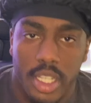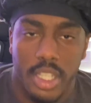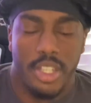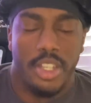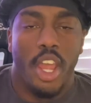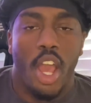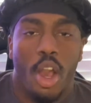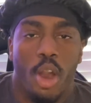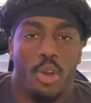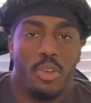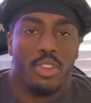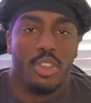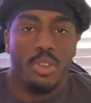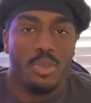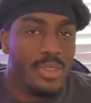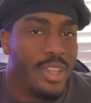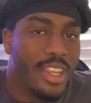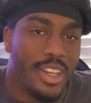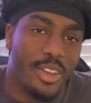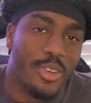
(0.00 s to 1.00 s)
No, you
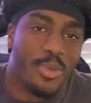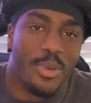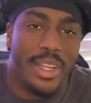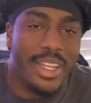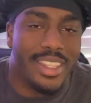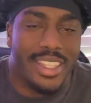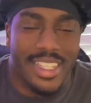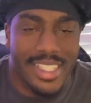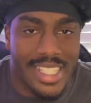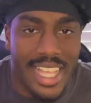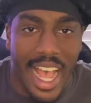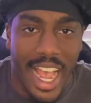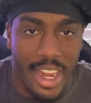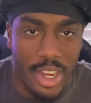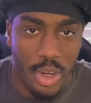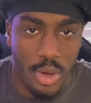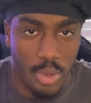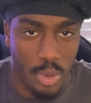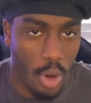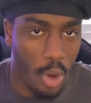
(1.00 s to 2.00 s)
didn't read the
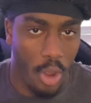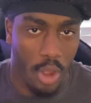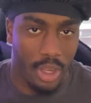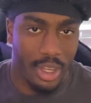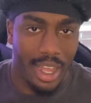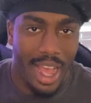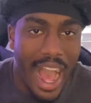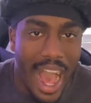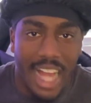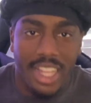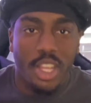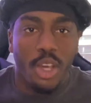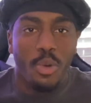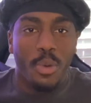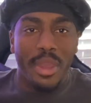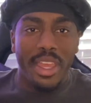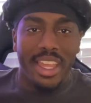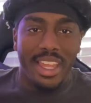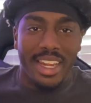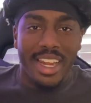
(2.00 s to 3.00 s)
title wrong.
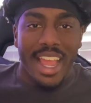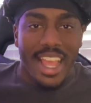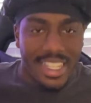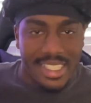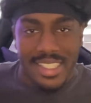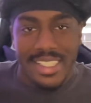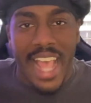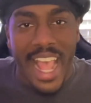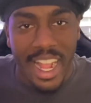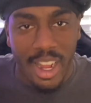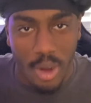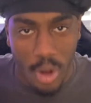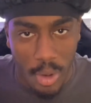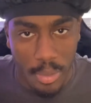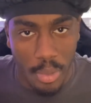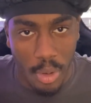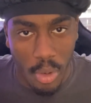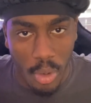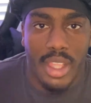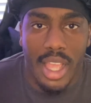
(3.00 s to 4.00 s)
Halloween is
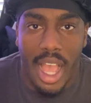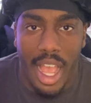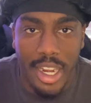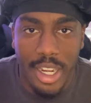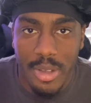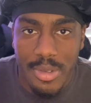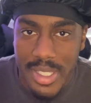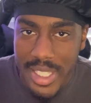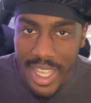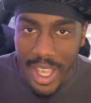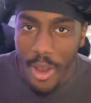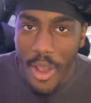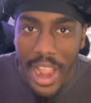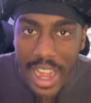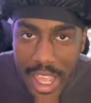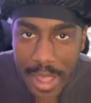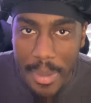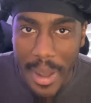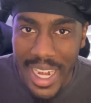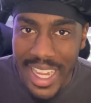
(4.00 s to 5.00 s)
terrible. I don't see how
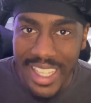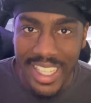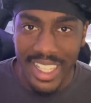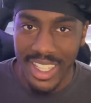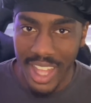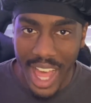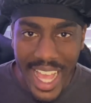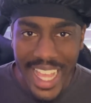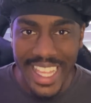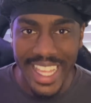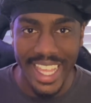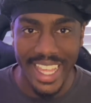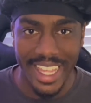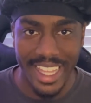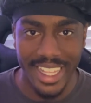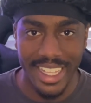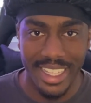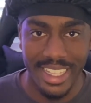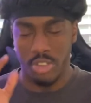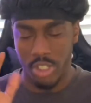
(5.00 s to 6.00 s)
anybody could like it.
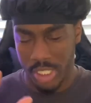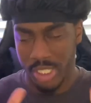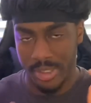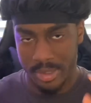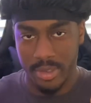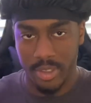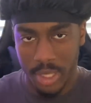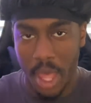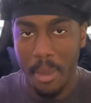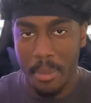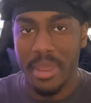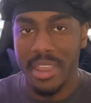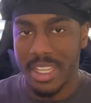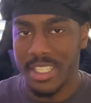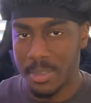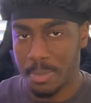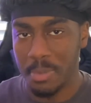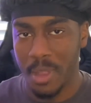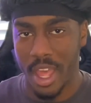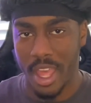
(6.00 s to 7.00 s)
Just let me
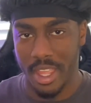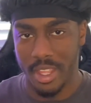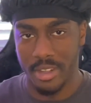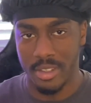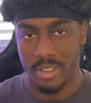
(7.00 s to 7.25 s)
explain.